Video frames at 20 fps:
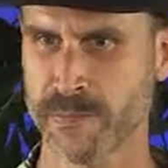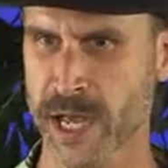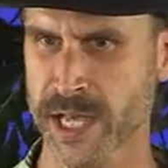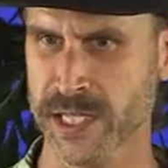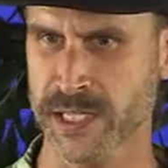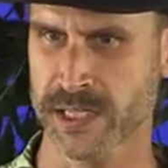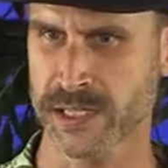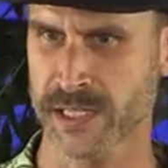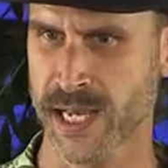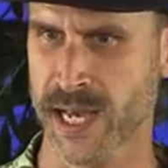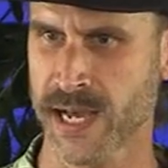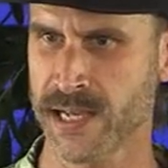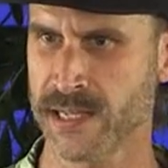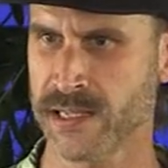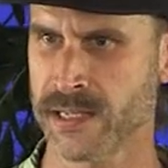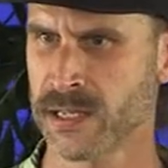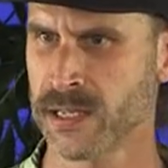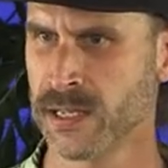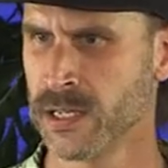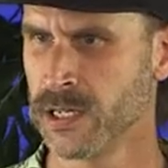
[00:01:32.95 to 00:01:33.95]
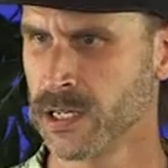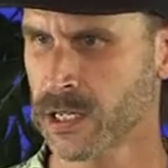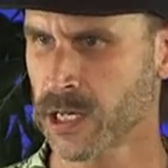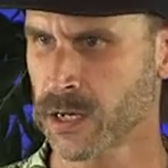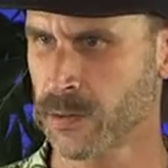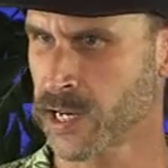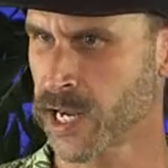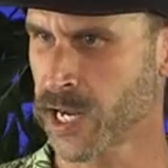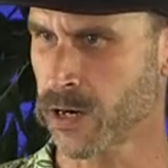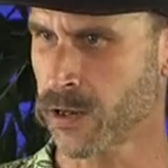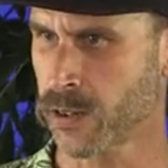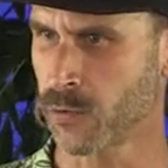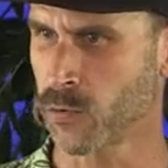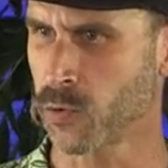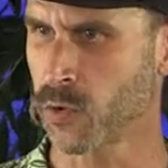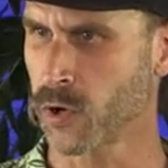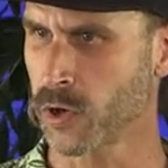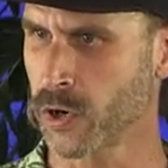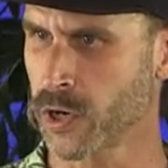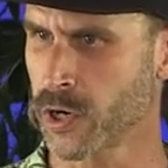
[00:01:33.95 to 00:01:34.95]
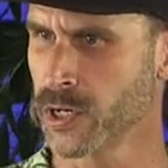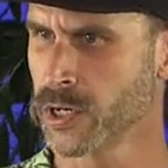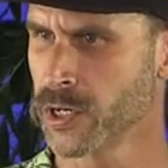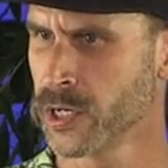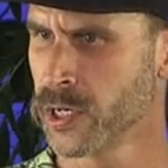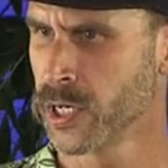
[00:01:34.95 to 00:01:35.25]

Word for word: pesticides coming out of the war.